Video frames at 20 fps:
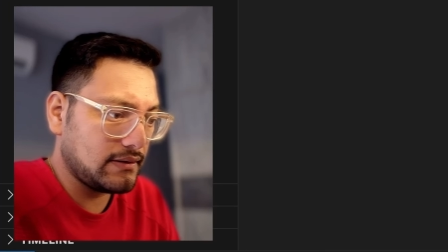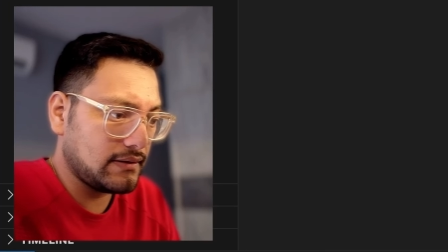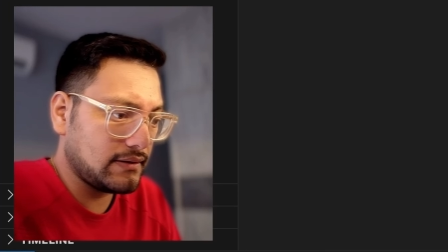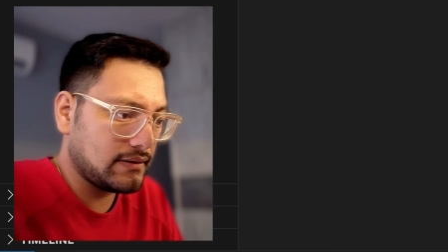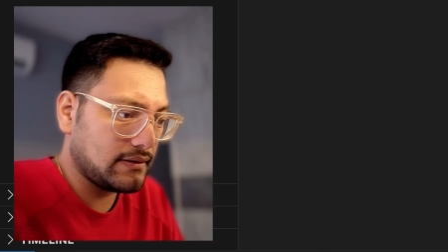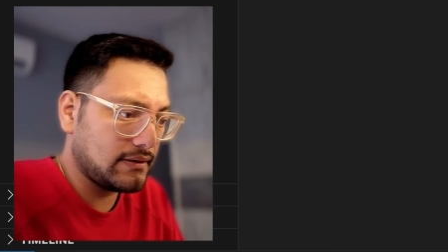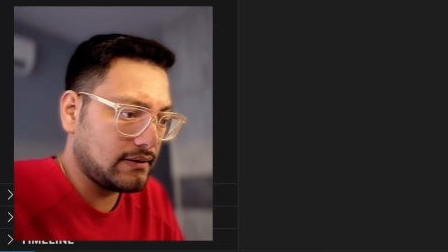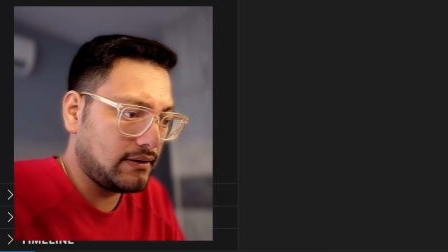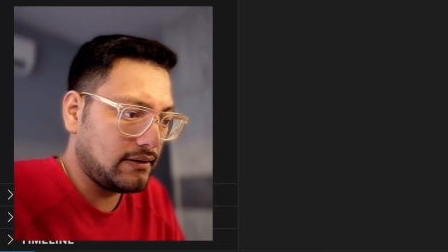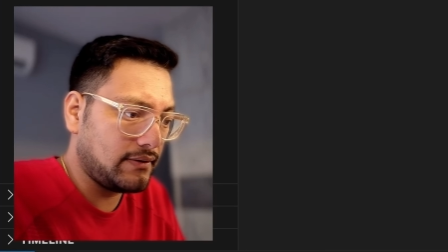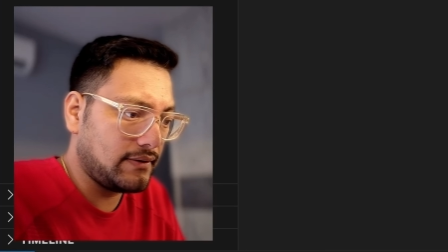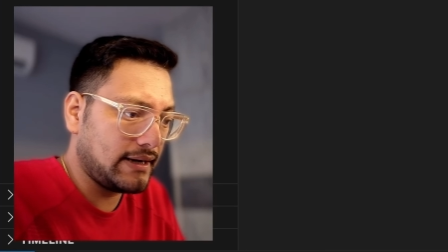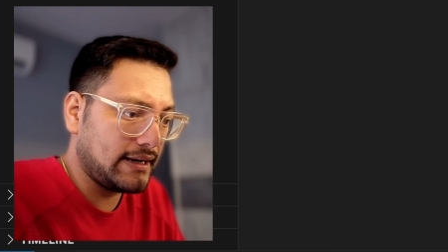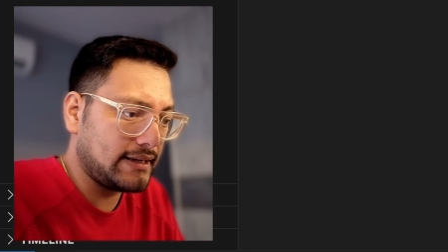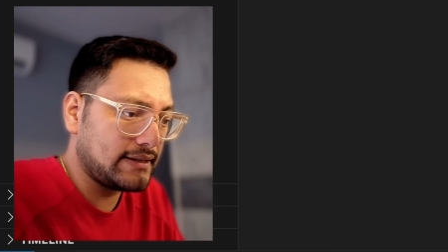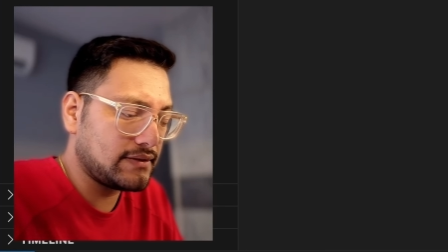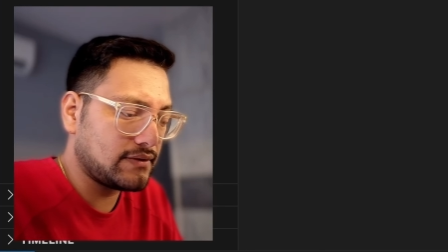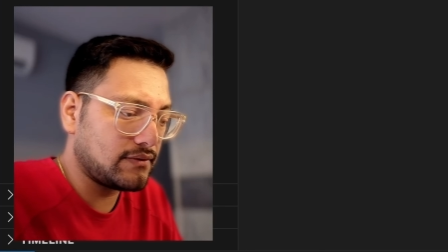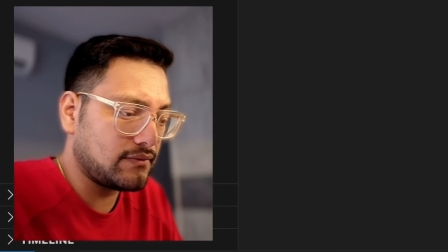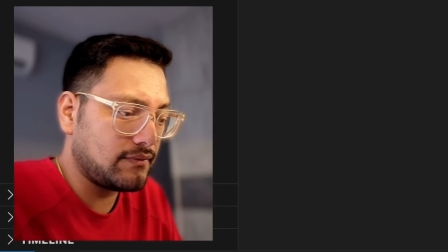All right,
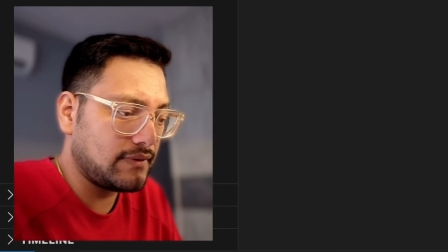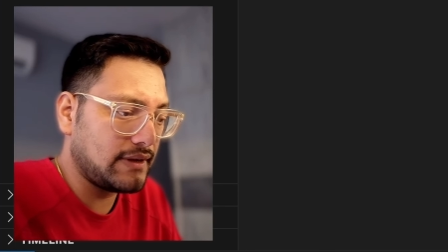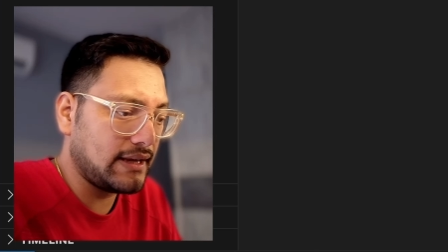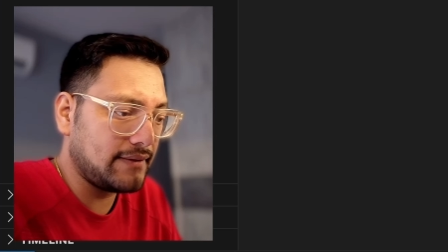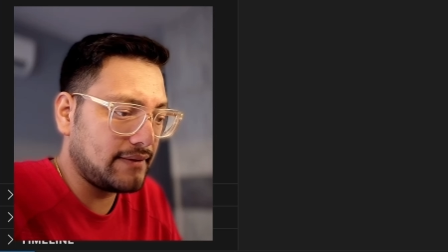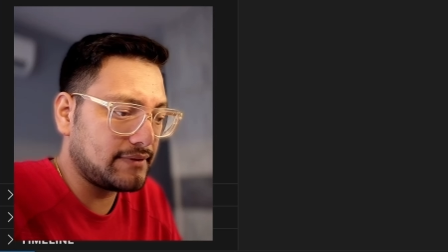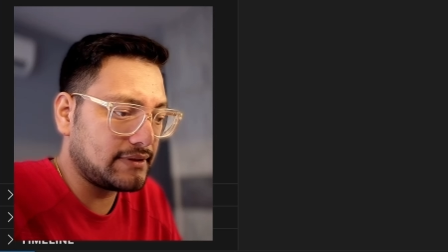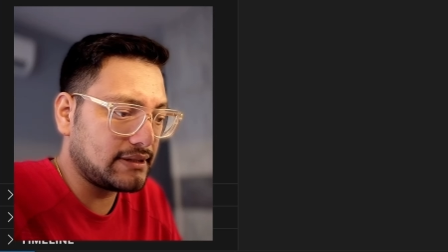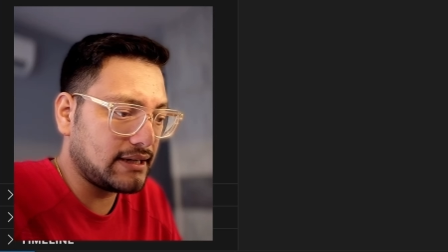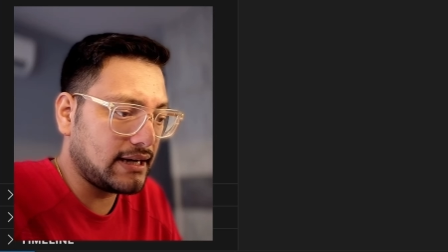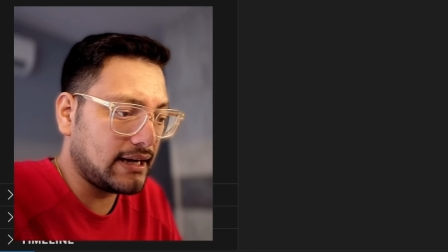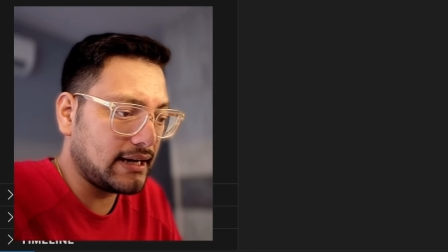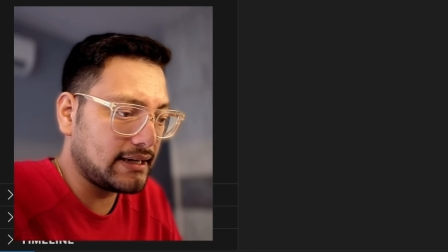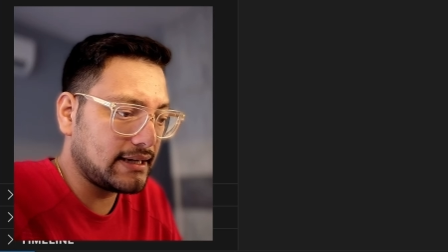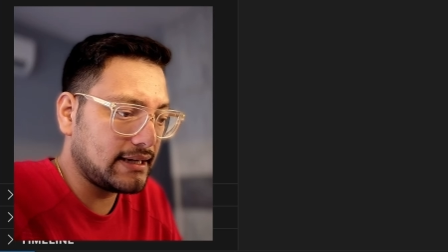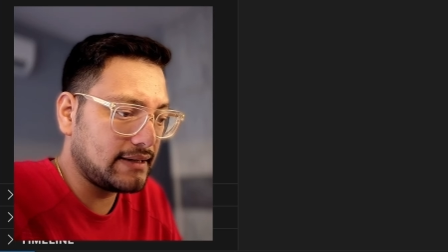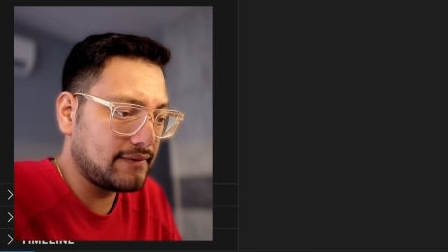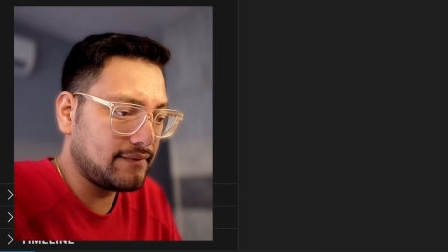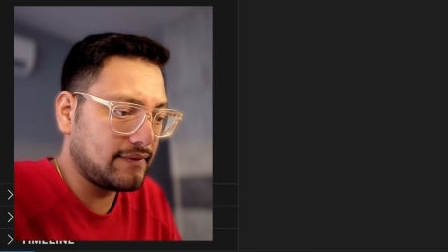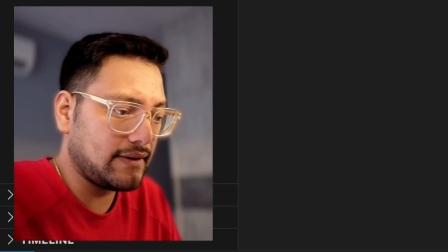so we have the
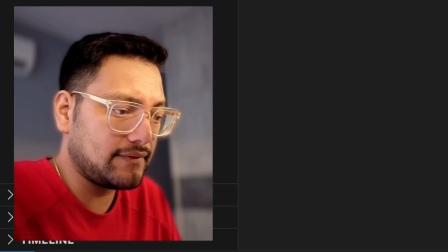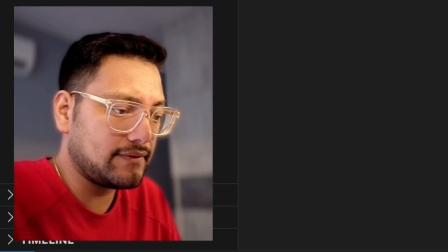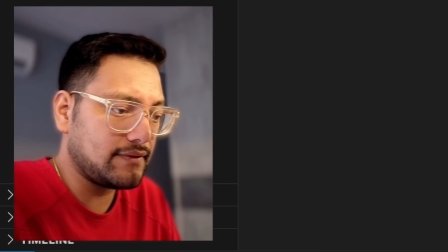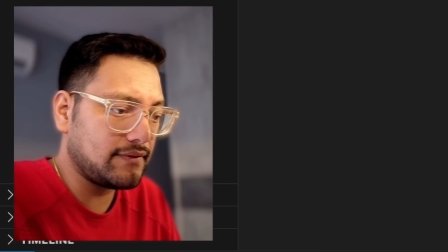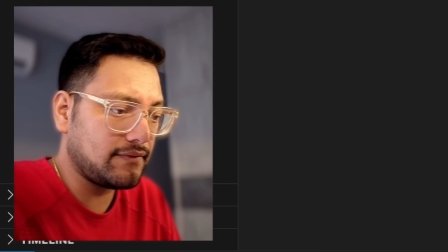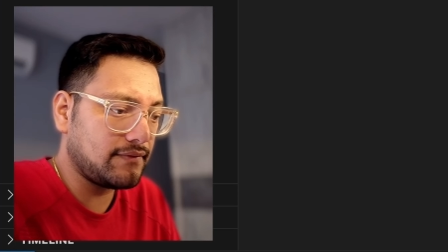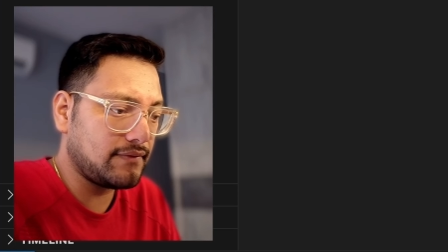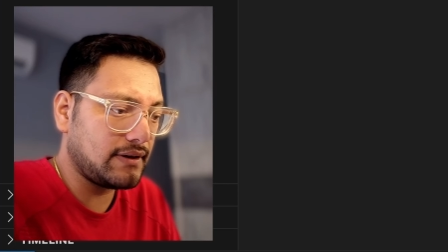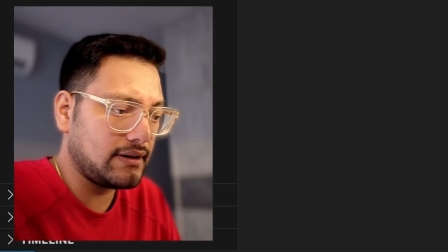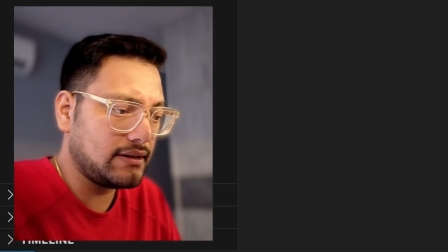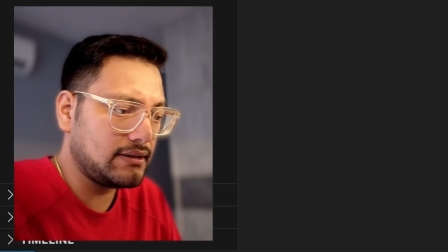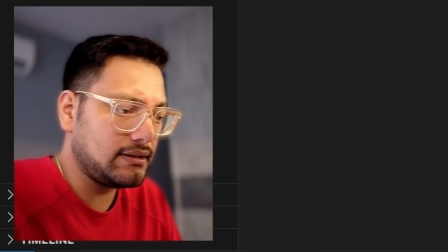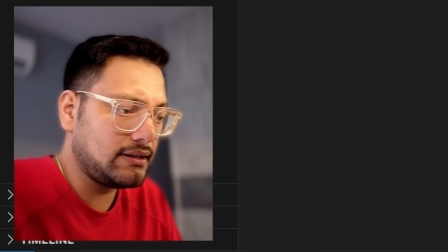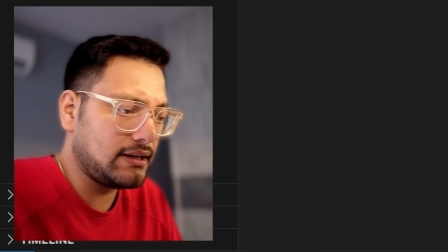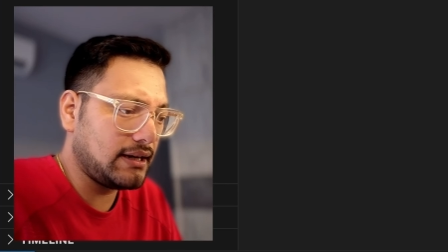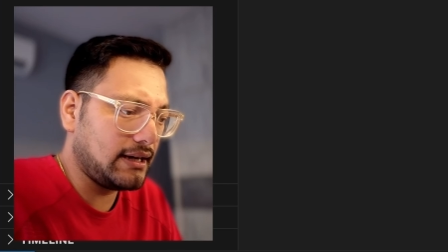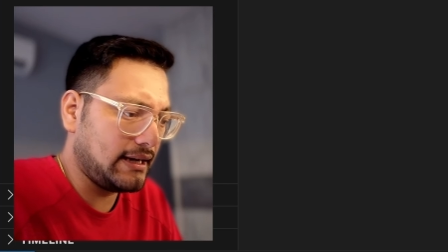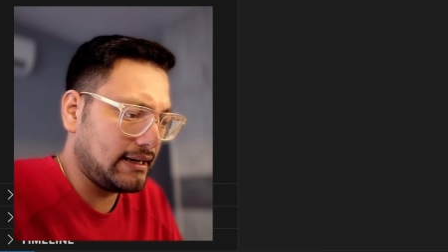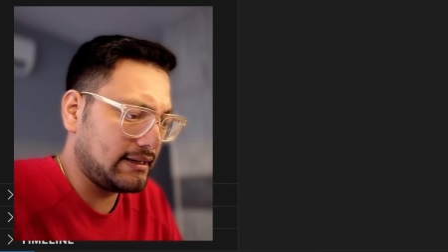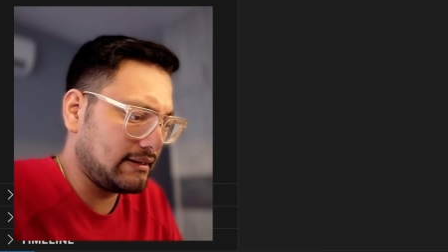target, we have the func,
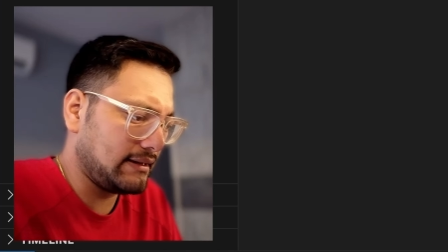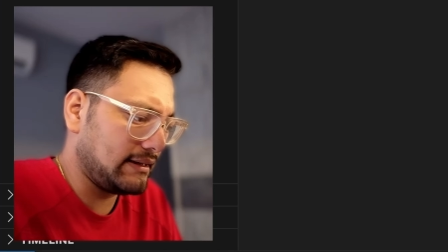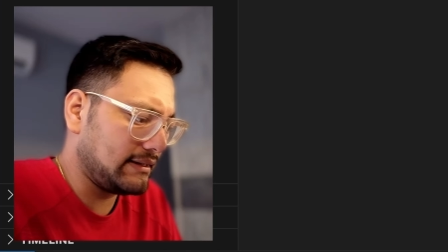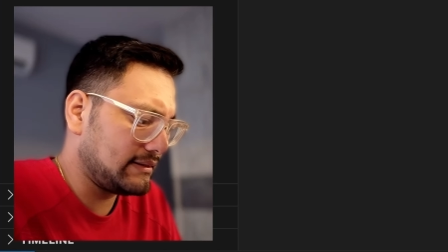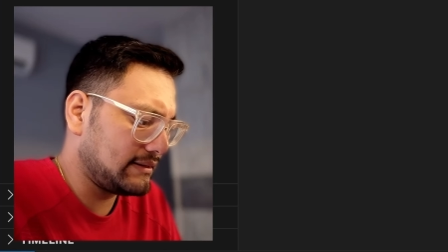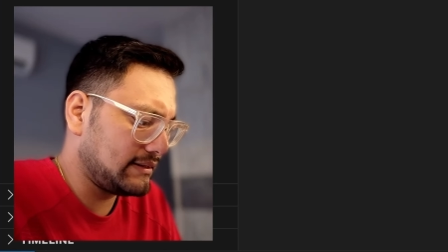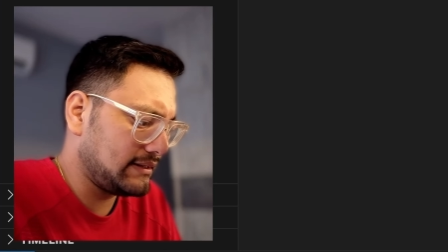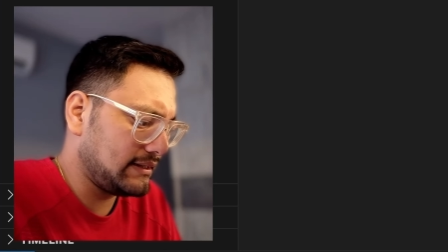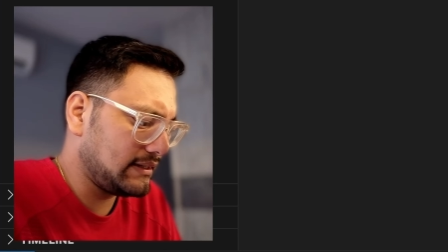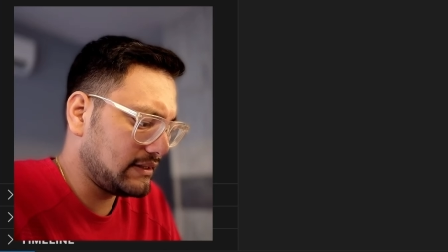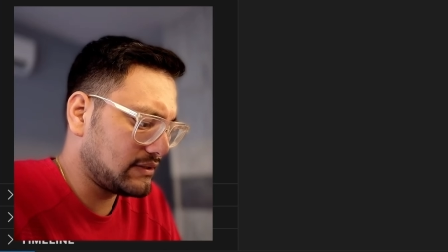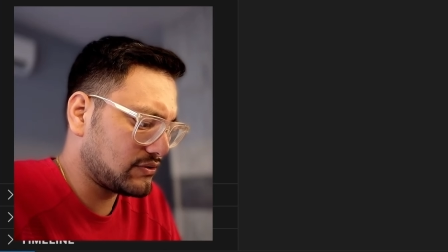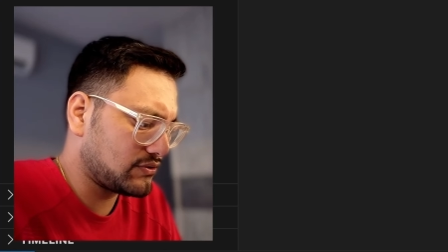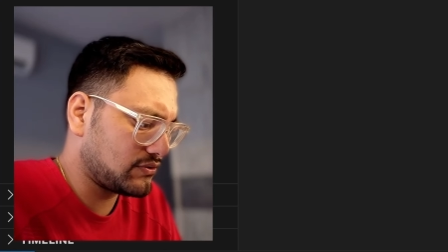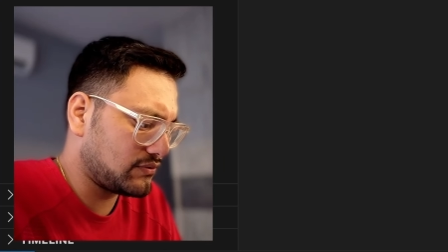and I think it should